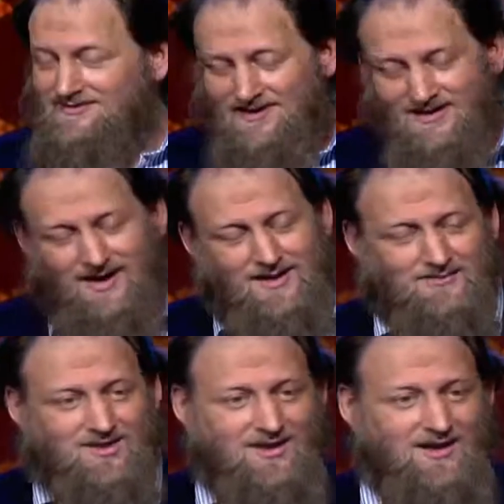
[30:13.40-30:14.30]

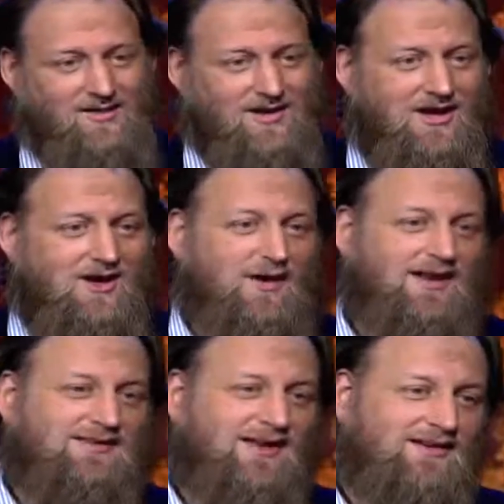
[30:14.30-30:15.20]
Alhamdulillah. Okay, go
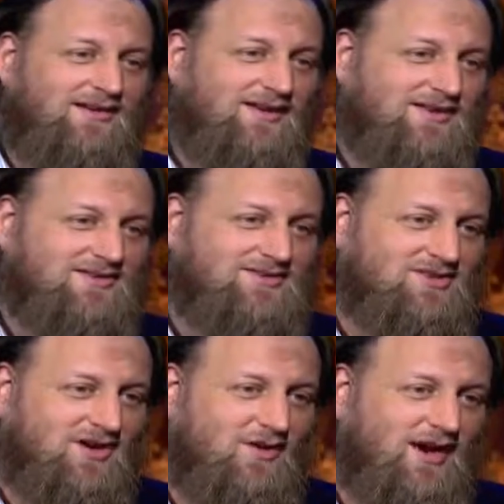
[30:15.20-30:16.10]
ahead then.
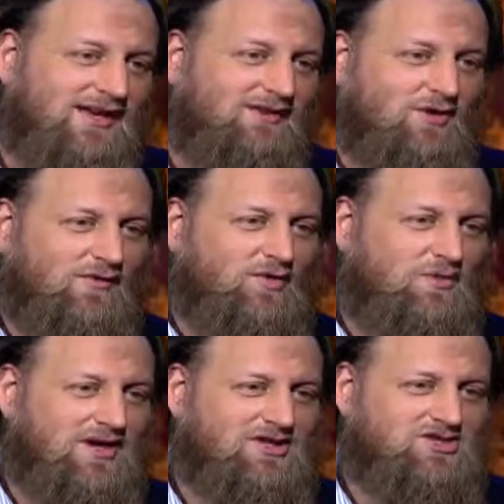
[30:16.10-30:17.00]
So I'll give you a few
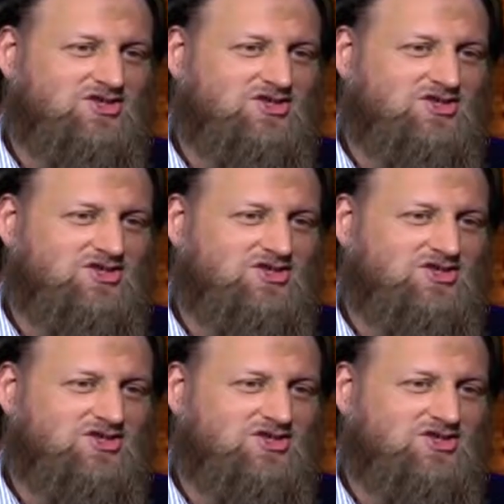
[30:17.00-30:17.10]
minutes,